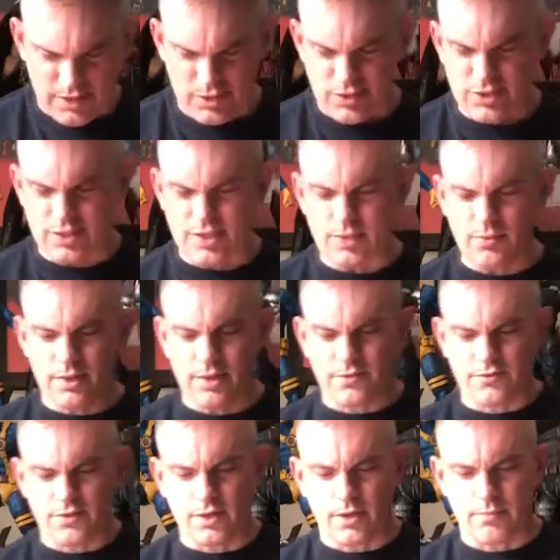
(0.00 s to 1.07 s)
Usually
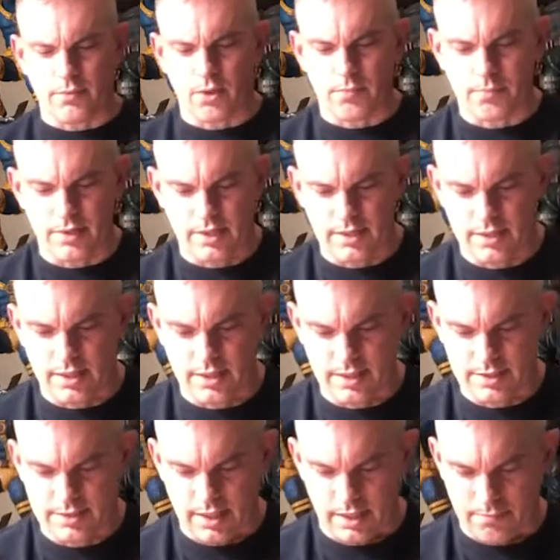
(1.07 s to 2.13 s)
whenever I'm opening
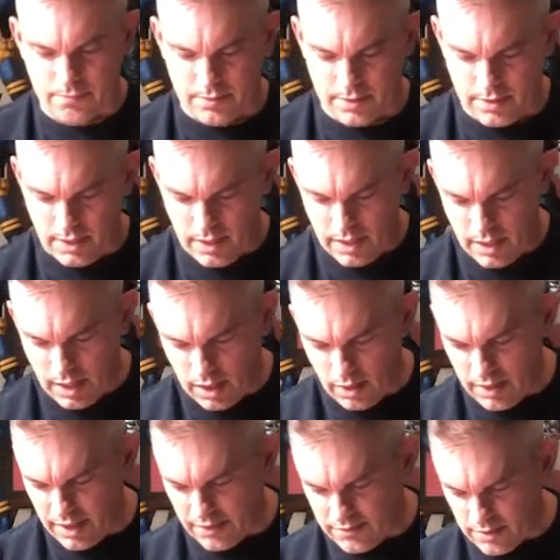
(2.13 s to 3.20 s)
these up, and
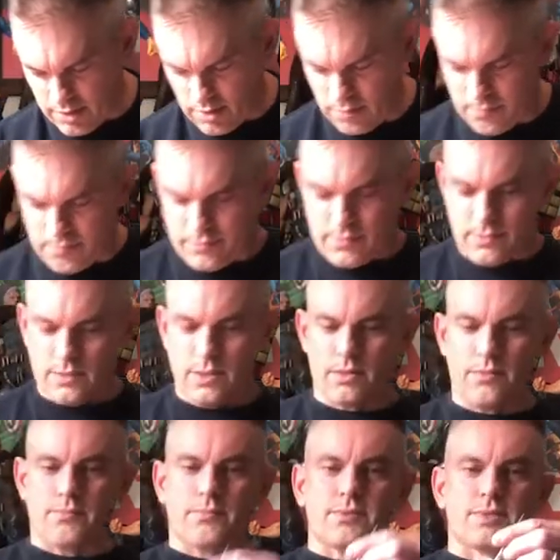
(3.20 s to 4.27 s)
I'll have a little
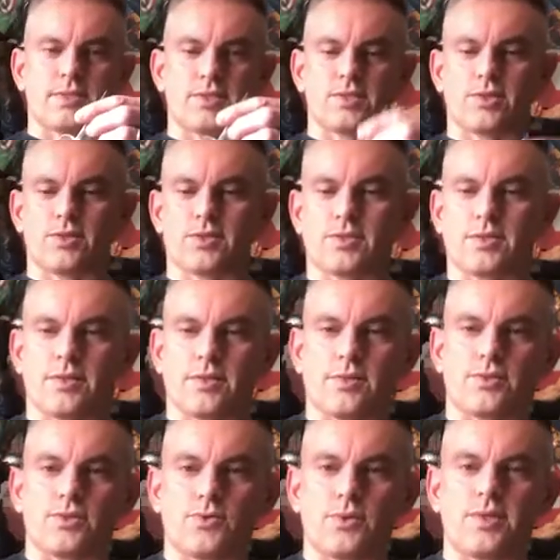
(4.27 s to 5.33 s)
little scissors and a
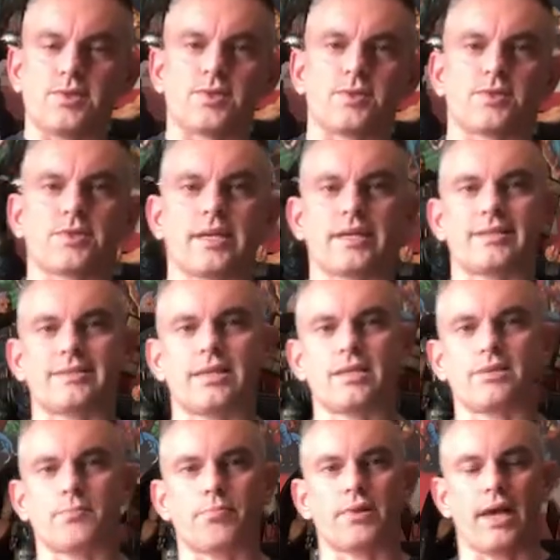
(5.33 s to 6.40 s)
little tweezers so I can
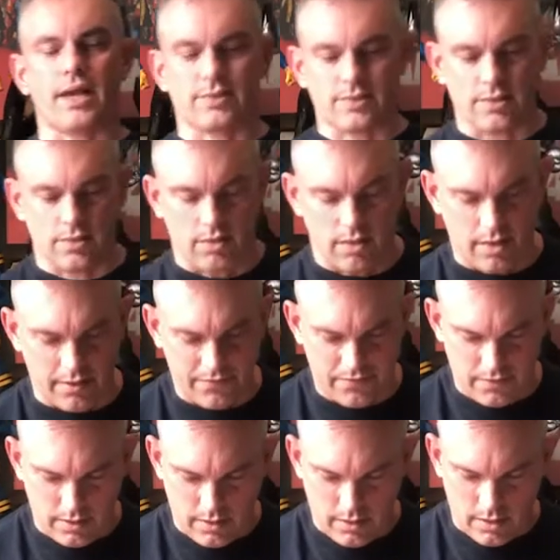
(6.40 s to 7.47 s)
take the plastic
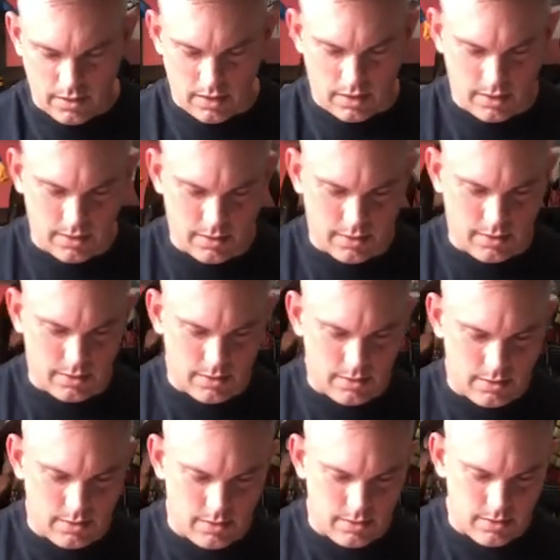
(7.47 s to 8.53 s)
off uh,
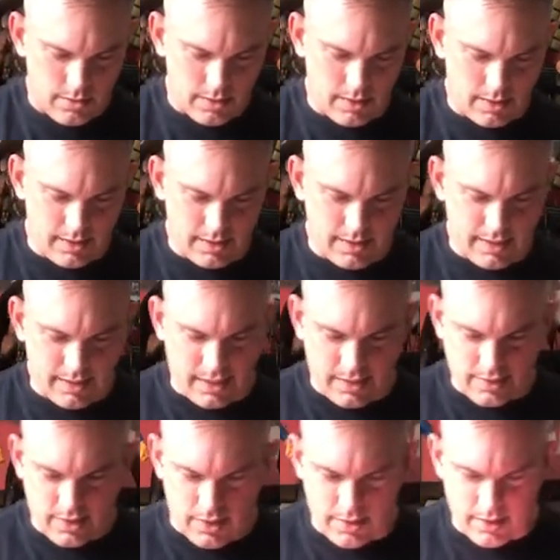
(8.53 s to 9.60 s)
that,
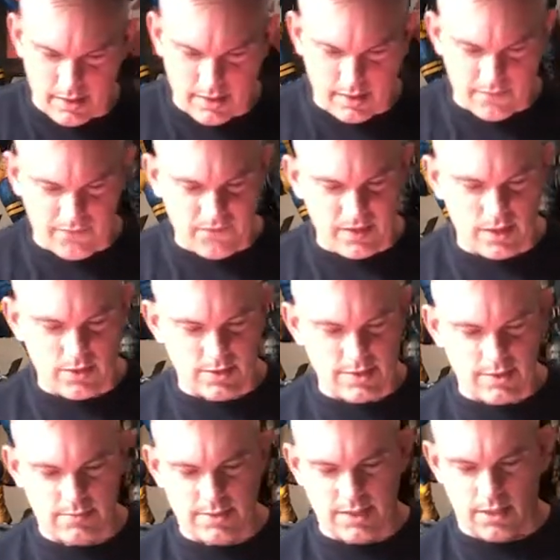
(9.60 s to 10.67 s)
that's on the uh, figures
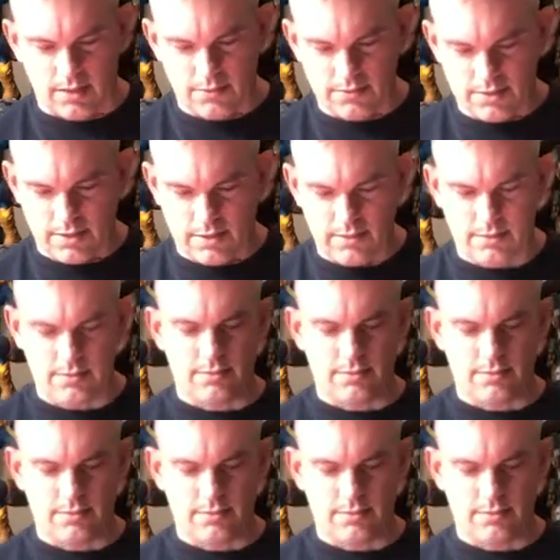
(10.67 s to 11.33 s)
themselves.